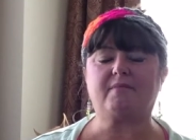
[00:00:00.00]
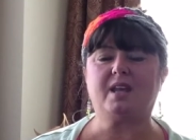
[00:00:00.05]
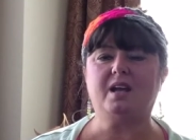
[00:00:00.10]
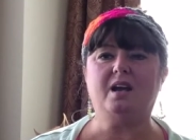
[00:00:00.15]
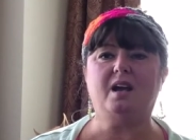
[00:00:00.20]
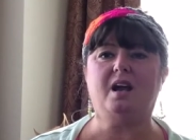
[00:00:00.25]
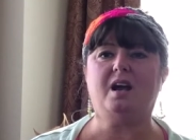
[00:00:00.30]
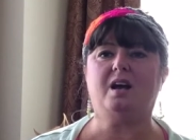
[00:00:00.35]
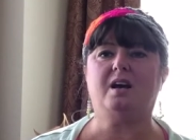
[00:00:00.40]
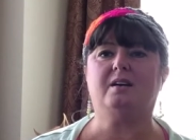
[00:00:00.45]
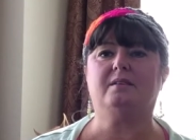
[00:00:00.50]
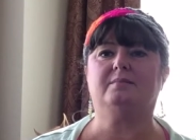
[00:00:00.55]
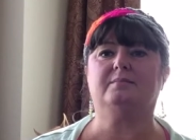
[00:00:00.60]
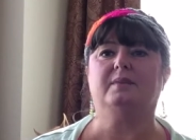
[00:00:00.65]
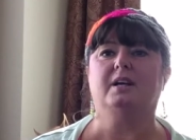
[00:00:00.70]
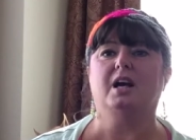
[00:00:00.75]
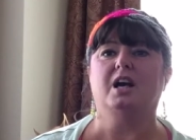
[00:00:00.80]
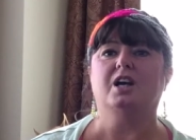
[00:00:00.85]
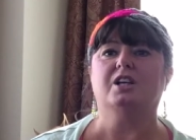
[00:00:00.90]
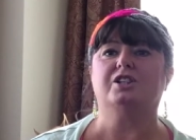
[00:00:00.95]
um,
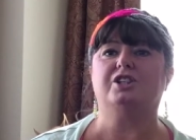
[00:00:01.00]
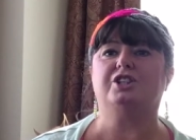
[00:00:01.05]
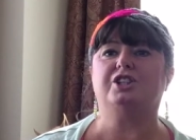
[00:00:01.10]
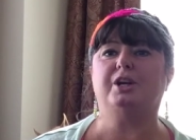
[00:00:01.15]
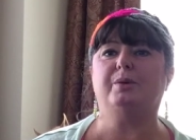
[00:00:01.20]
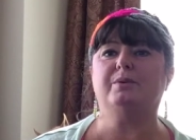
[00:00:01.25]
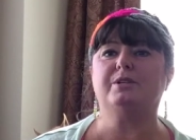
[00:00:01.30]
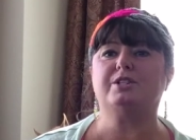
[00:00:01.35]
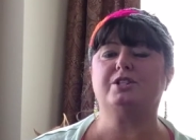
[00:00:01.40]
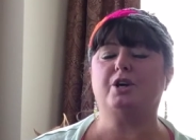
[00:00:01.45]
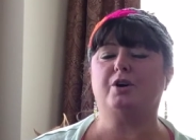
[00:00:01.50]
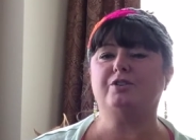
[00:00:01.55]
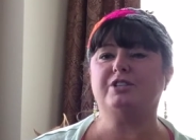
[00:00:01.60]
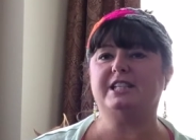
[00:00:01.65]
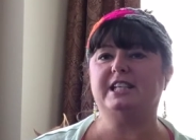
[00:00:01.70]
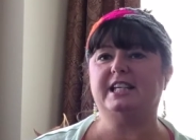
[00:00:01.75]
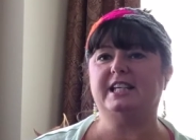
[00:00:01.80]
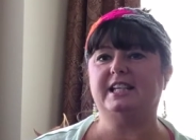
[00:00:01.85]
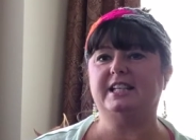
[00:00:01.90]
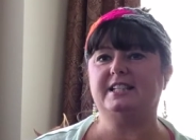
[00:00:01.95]
she was so
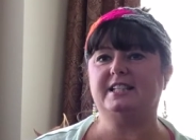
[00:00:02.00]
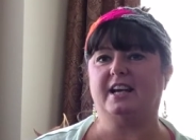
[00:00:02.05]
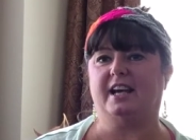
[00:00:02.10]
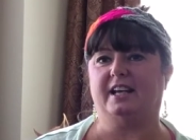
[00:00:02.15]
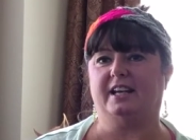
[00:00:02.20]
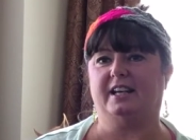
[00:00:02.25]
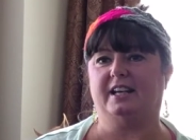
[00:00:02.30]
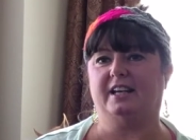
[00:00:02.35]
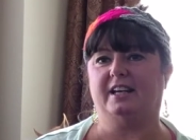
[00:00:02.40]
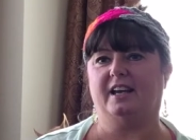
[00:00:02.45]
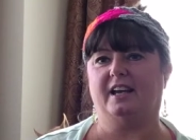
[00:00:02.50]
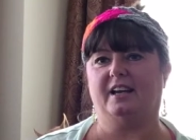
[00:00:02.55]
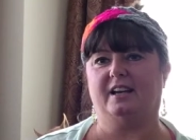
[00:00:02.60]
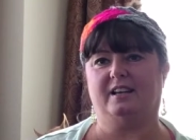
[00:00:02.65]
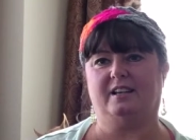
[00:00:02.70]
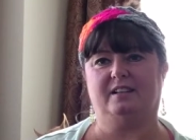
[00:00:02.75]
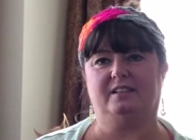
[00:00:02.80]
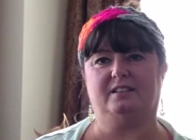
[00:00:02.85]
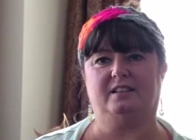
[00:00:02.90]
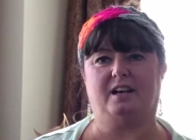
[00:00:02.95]
teeny tiny,
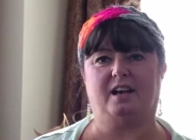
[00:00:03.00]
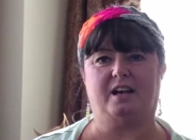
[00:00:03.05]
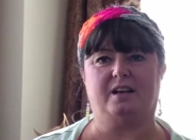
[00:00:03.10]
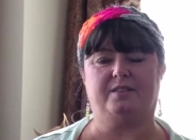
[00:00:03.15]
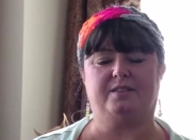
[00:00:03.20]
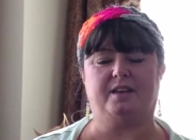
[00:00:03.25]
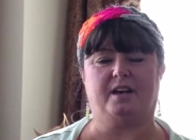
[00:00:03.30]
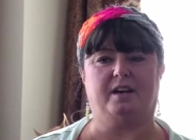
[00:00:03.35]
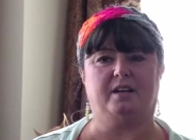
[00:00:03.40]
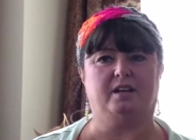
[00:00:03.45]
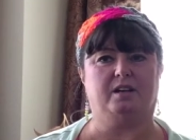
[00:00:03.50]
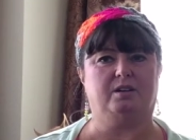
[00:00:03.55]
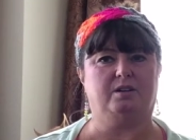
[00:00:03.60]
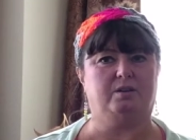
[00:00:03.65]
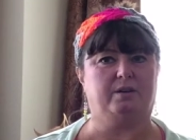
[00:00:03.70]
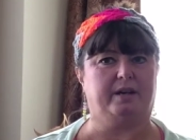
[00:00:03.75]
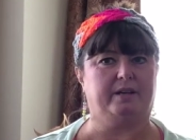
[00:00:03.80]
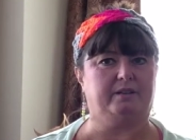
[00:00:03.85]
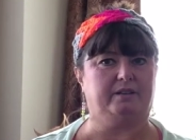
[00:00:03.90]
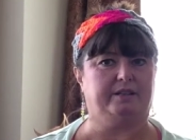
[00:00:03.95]
and I thought, oh,
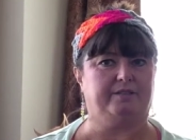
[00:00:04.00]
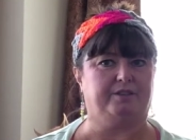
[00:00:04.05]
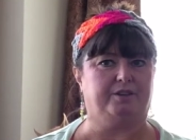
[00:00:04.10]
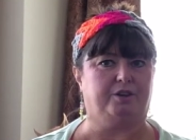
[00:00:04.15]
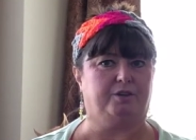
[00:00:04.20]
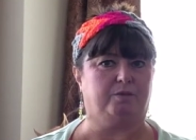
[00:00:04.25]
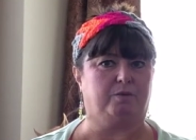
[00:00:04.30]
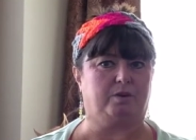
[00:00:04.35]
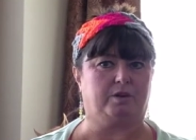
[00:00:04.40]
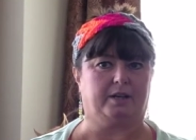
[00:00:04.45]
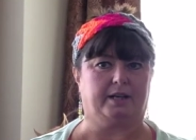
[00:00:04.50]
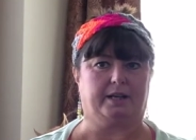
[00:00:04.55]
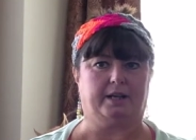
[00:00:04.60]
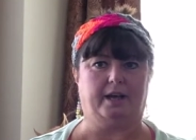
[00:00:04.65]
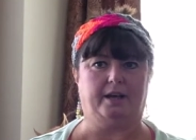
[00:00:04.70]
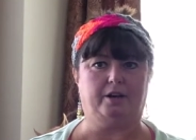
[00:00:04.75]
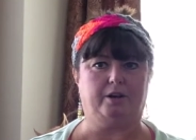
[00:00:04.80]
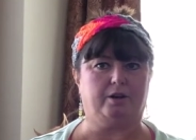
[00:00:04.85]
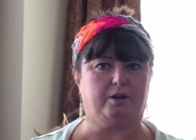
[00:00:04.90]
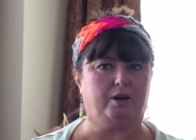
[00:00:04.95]
I don't even know if we're going to
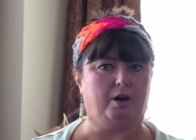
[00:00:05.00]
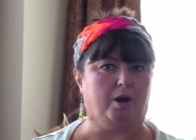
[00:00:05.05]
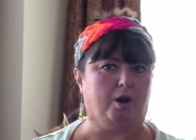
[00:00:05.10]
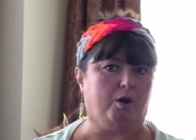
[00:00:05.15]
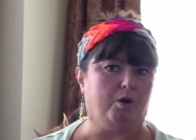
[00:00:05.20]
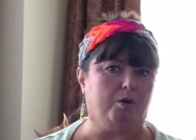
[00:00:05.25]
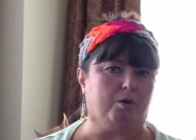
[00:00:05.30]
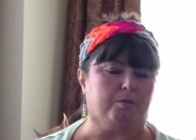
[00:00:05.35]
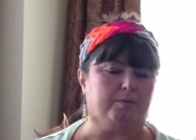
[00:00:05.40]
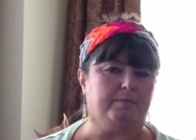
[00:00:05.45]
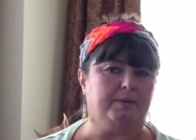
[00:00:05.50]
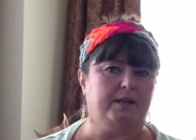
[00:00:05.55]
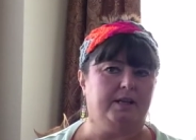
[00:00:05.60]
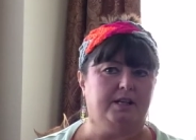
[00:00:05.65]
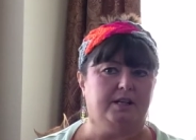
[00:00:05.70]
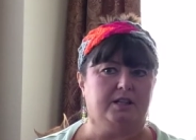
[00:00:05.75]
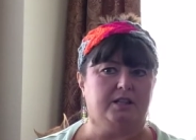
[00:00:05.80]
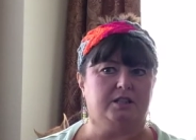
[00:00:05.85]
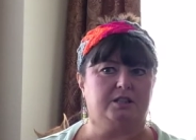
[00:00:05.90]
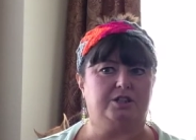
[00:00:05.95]
get her home.
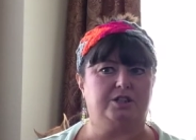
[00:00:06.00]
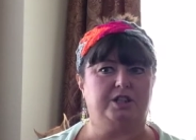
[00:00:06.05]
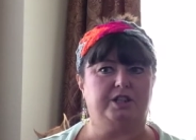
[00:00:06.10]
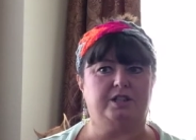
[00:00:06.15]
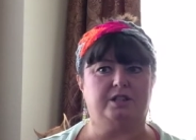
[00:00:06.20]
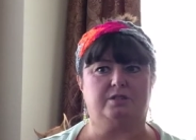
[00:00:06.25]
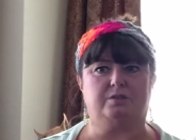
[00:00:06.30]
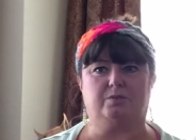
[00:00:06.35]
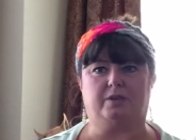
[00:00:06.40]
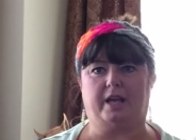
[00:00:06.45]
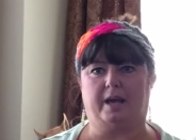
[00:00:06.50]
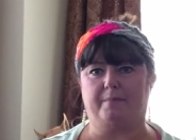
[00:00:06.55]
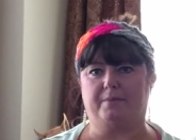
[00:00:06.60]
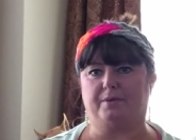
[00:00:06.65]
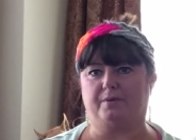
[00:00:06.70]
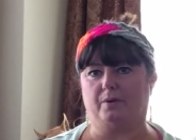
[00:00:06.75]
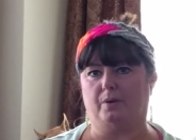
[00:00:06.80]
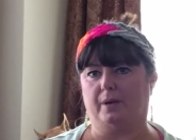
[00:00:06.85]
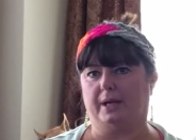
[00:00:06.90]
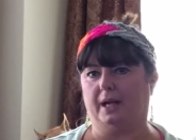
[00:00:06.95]
And she just kept
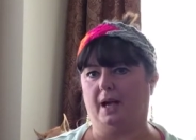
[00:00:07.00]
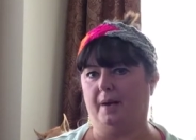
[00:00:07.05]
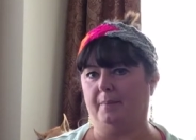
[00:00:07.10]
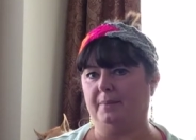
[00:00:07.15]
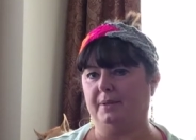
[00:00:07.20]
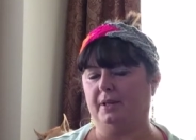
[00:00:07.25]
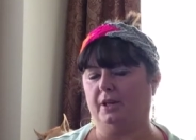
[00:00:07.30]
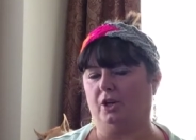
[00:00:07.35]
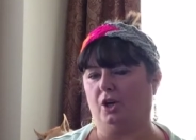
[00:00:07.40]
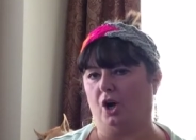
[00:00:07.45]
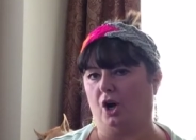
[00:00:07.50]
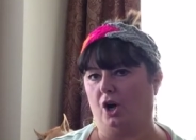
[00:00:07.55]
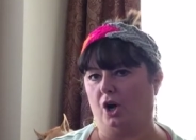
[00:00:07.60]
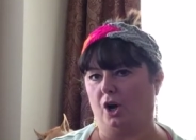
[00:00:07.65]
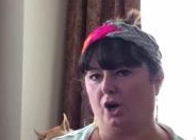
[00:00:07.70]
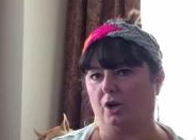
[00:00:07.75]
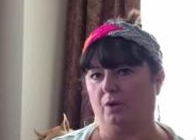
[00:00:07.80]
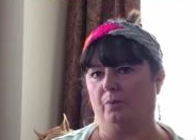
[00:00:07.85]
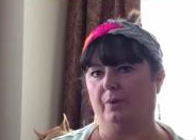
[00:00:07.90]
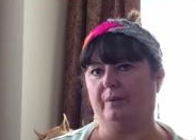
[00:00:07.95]
throwing up in the
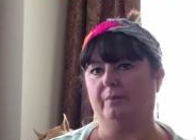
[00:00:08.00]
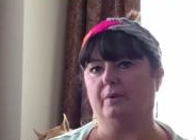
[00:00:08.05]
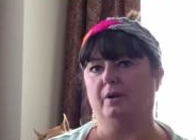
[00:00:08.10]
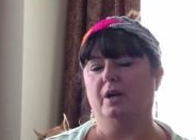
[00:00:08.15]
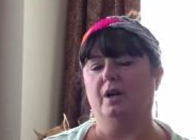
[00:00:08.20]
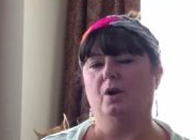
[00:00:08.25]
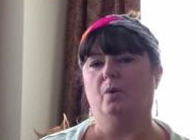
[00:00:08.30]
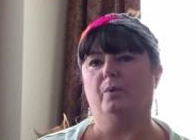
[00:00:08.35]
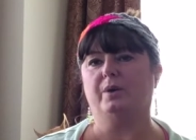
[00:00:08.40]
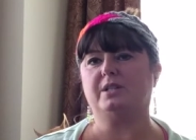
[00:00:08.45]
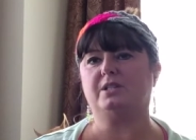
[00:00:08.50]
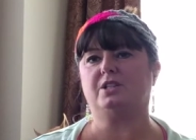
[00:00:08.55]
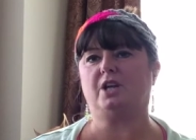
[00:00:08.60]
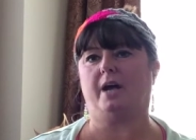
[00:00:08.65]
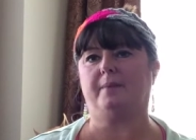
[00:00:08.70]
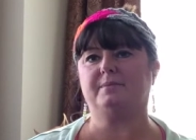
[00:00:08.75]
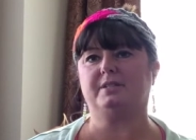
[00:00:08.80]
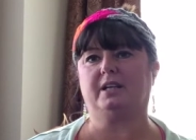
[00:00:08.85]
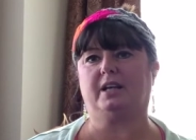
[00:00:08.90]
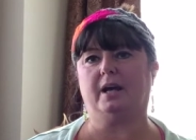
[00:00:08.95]
car, and we we
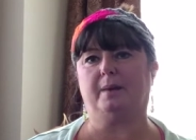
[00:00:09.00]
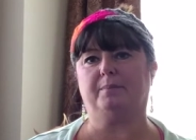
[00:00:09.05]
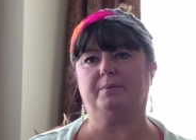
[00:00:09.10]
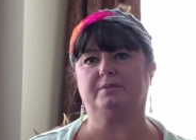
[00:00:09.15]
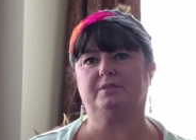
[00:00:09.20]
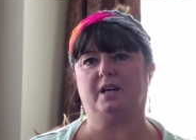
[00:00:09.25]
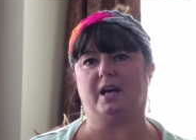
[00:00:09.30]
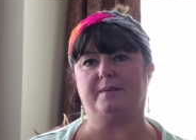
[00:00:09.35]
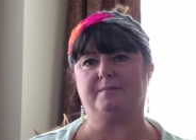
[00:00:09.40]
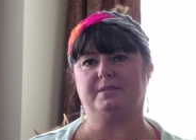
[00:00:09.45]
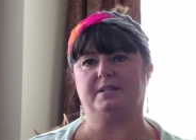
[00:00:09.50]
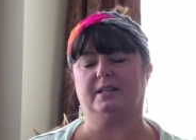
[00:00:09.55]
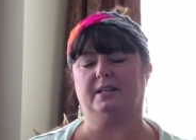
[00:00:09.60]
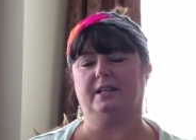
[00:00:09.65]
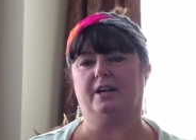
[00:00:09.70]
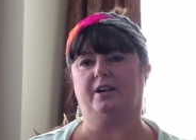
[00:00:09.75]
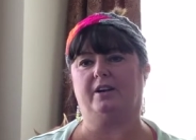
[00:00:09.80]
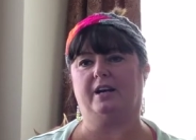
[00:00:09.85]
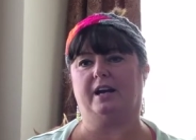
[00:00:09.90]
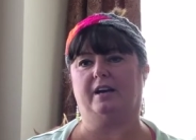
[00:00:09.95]
stopped a couple times to
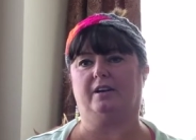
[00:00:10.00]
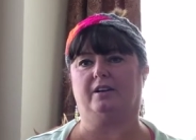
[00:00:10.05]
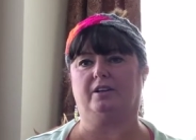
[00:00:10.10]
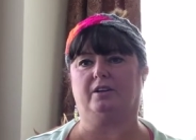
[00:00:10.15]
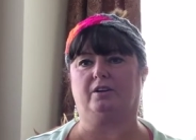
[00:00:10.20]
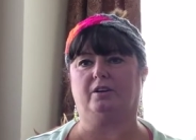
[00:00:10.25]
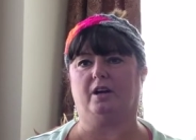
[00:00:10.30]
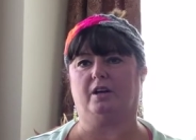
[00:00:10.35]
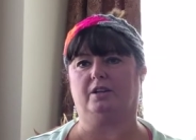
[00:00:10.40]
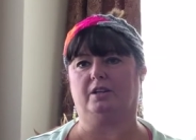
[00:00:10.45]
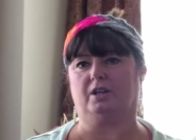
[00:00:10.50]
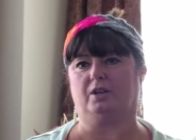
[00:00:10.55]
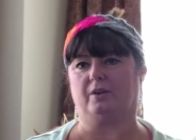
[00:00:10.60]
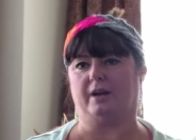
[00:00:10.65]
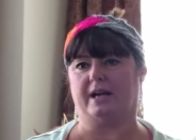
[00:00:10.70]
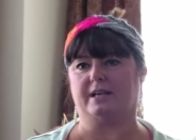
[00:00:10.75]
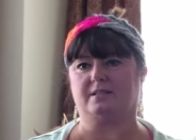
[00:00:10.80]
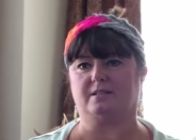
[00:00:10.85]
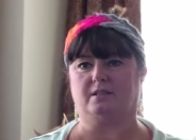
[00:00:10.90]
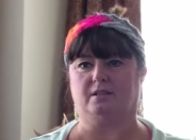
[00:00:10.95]
let her out on the on the
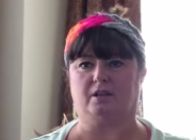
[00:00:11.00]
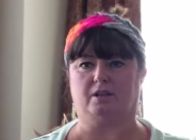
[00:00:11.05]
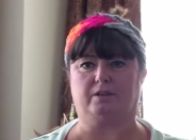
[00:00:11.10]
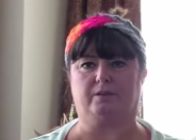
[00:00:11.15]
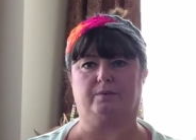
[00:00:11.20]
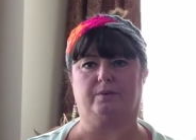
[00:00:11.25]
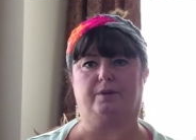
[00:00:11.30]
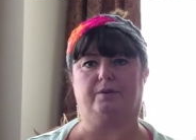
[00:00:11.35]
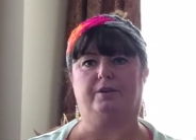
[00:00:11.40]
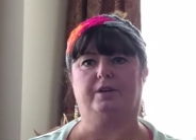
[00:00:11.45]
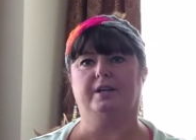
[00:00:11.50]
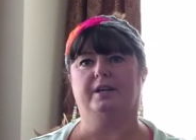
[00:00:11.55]
grass along the road.